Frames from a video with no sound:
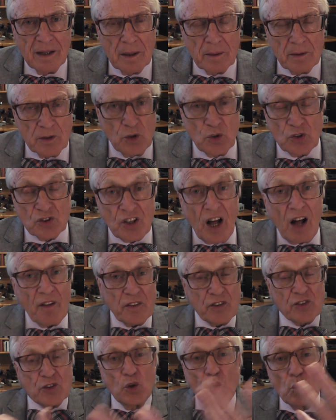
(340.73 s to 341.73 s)
You should start
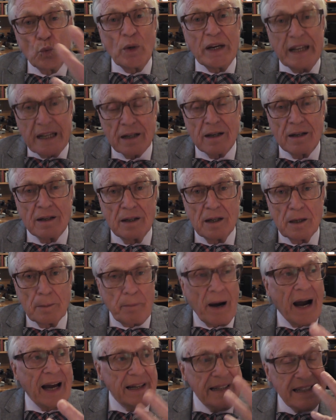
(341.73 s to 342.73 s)
the school week
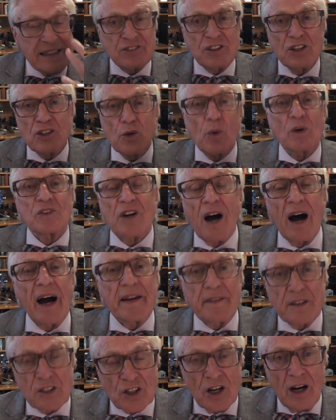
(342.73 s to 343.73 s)
by listening to what's high
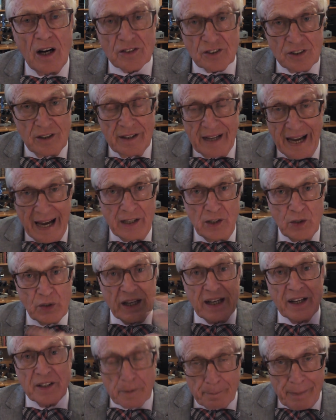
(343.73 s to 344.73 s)
in the charts and
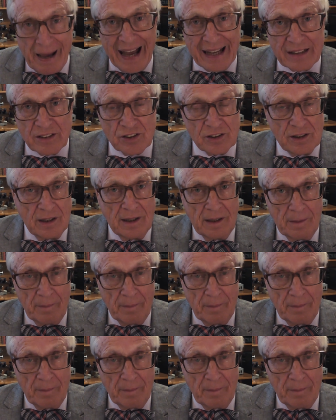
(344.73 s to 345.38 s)
looking at the bands